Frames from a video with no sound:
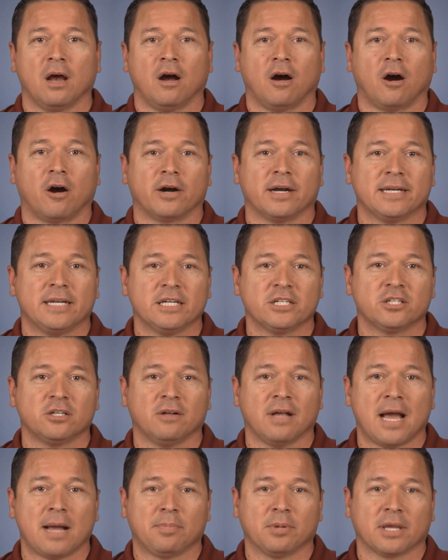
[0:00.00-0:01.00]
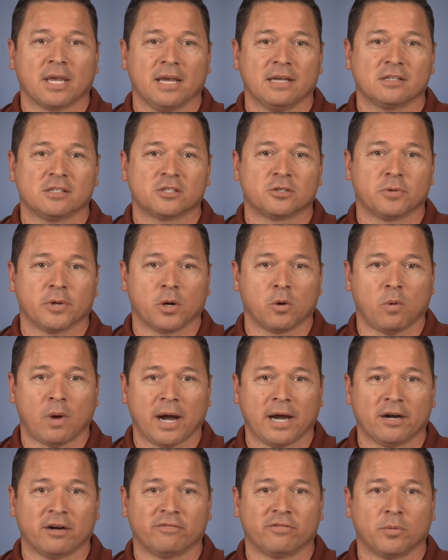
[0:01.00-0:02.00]
are additional applications
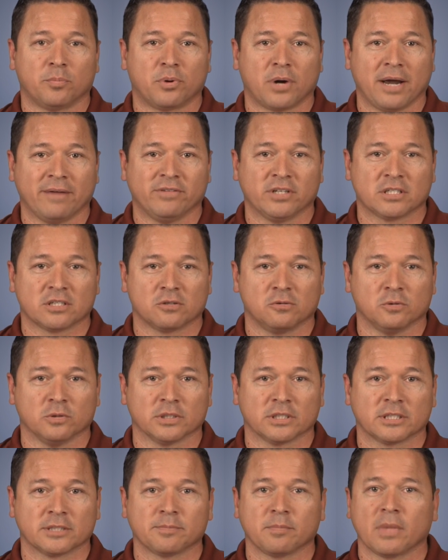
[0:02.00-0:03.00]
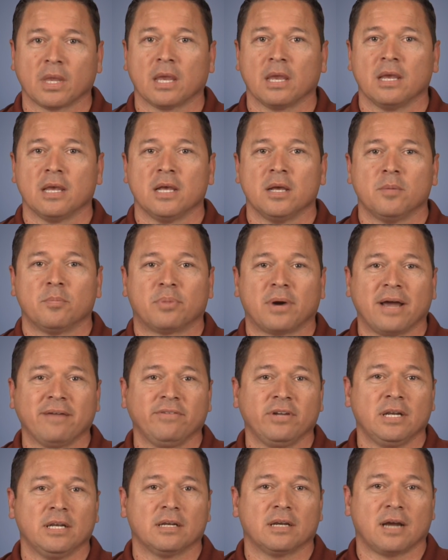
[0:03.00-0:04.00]
required for private schools?
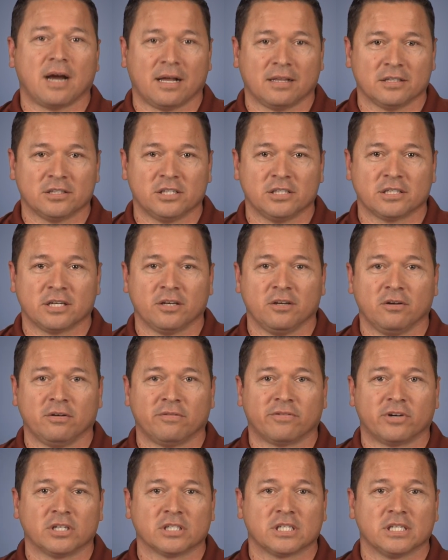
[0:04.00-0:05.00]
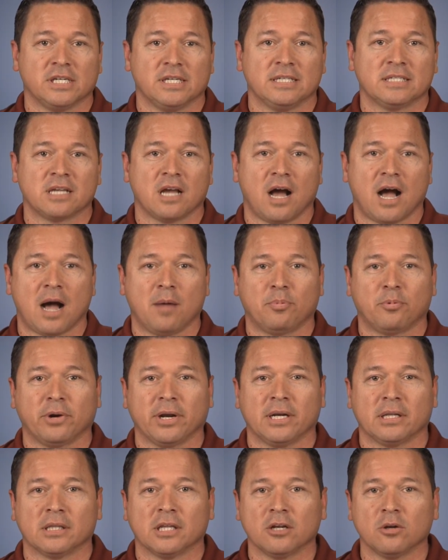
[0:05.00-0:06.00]
Private colleges and universities
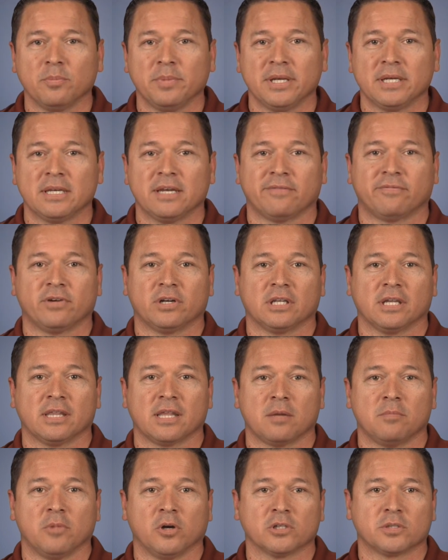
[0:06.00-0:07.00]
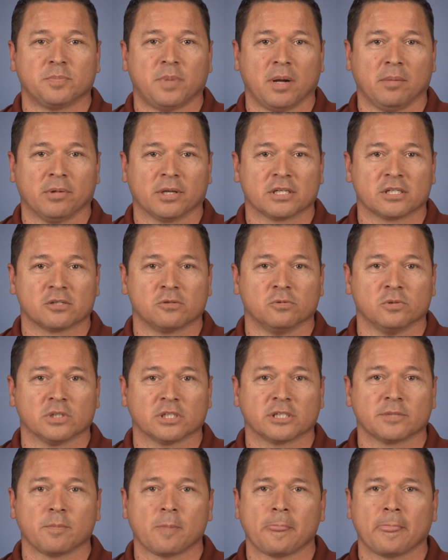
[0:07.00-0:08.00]
operate a little bit differently than most public
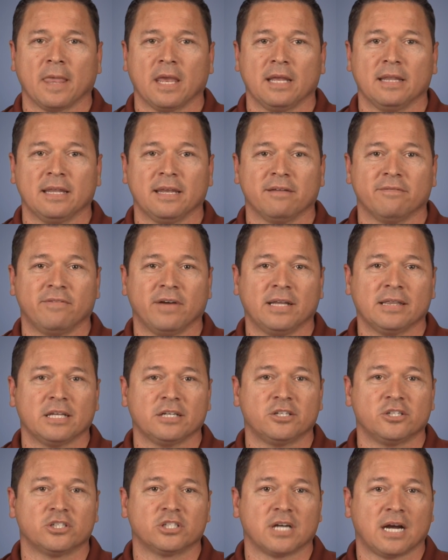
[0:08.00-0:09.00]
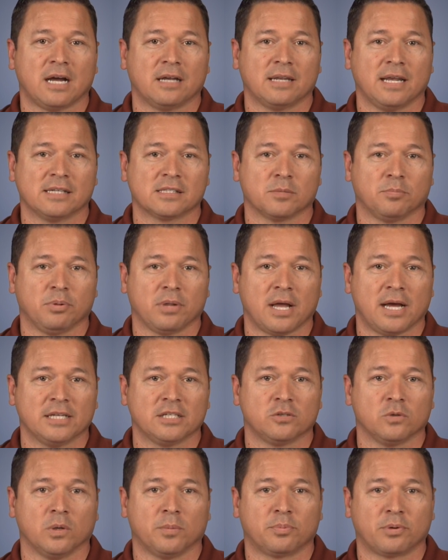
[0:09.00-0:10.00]
schools. In the event that your child has
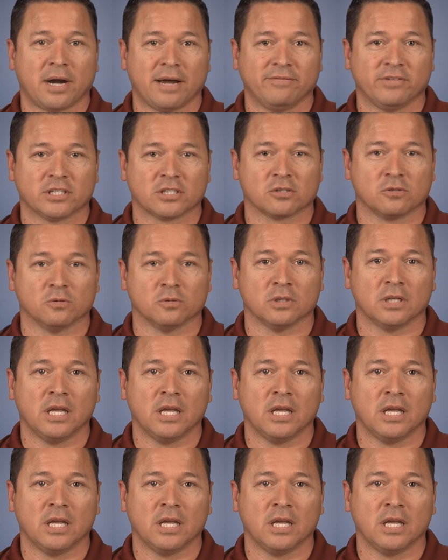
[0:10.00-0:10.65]
applied to a private school,